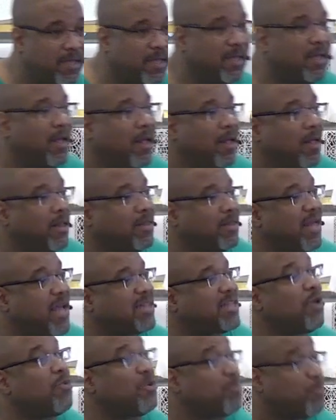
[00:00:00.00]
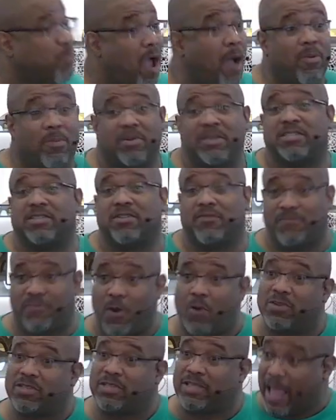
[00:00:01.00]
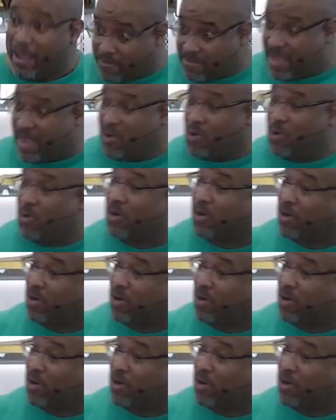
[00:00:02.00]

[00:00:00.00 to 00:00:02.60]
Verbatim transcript: that there were probably some folks like me who were a little